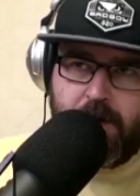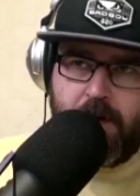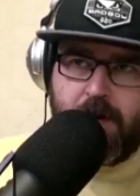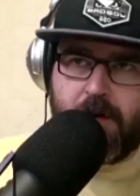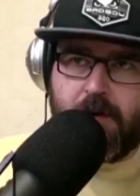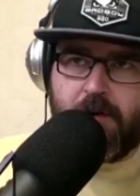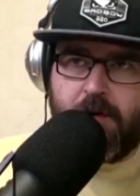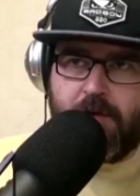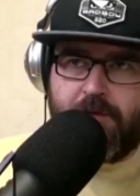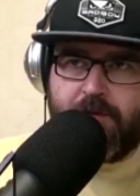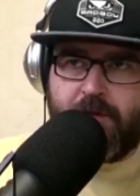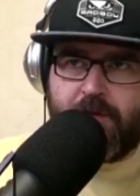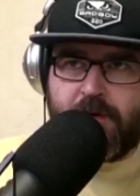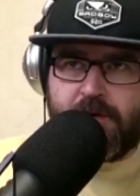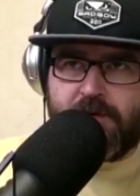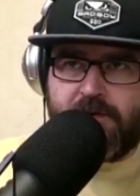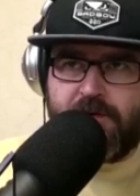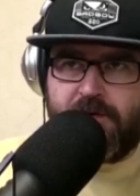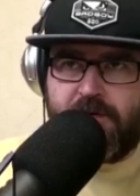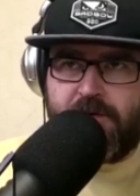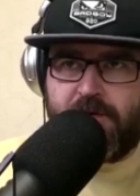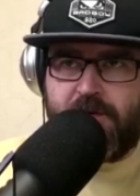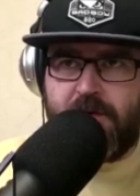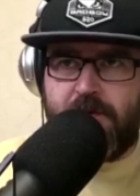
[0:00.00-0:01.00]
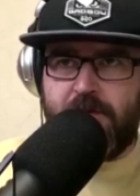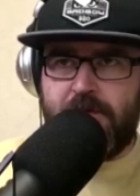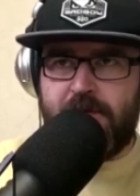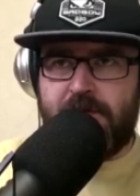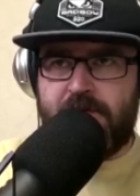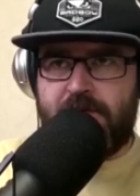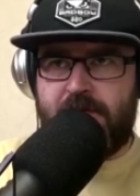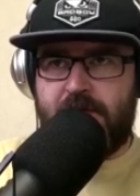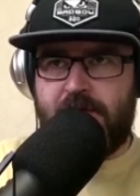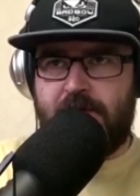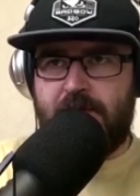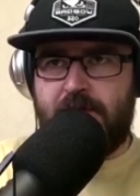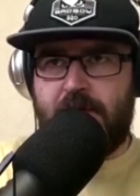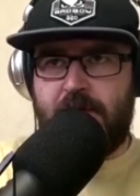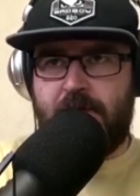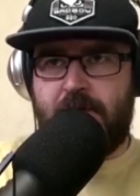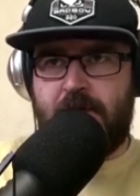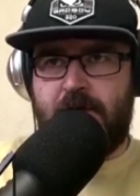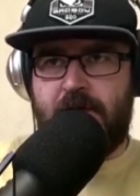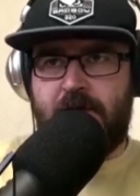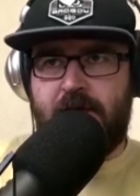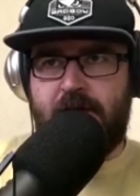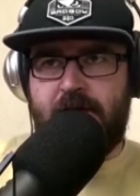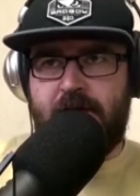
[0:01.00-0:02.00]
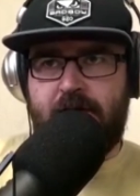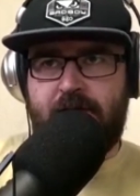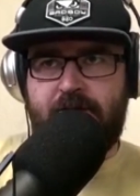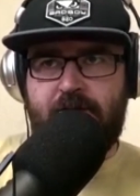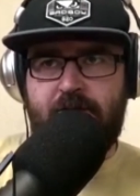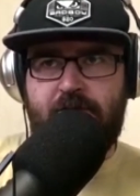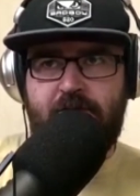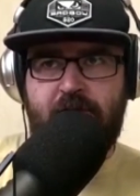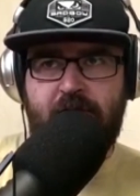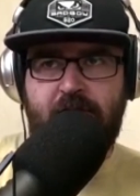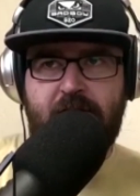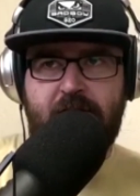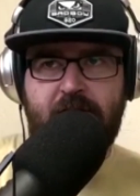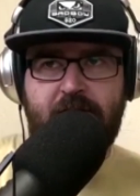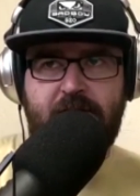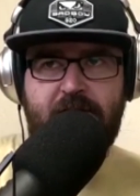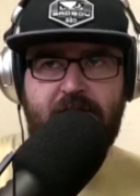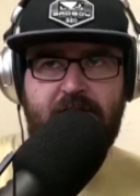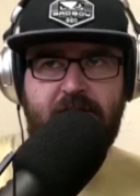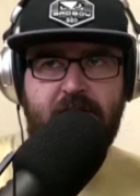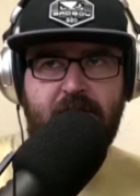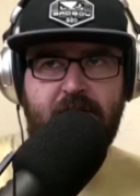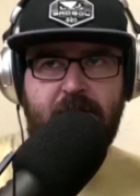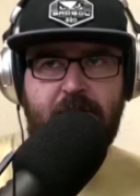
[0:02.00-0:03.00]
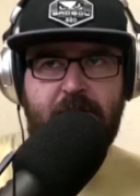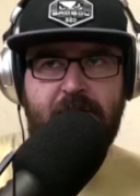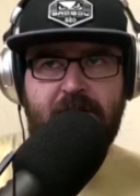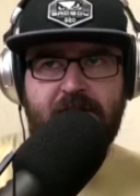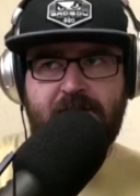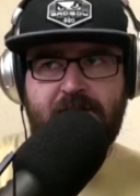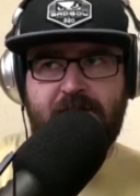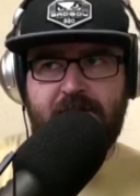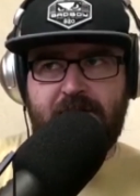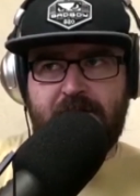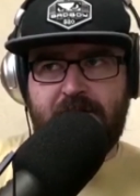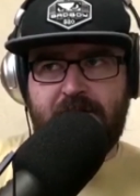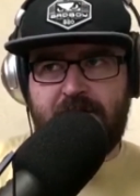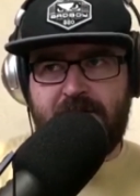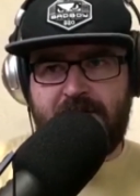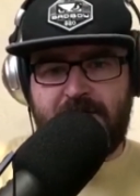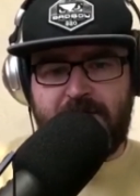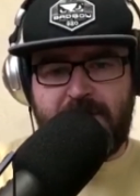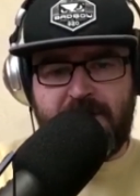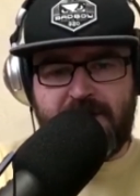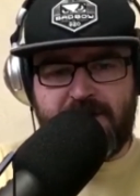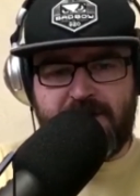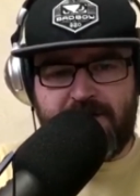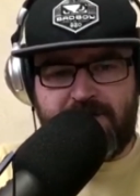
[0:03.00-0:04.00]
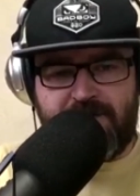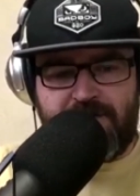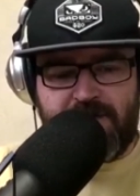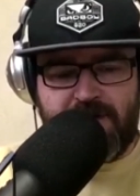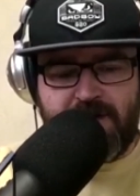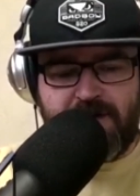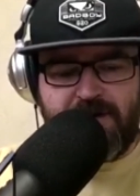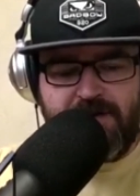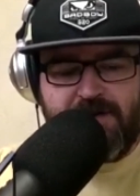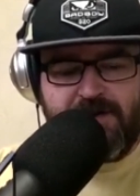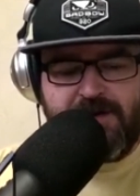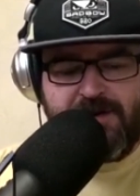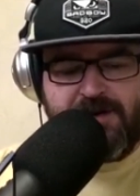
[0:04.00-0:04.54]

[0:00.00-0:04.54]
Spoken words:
go first, seeing as I'm already after threatening to steal picks. I'll make it fair.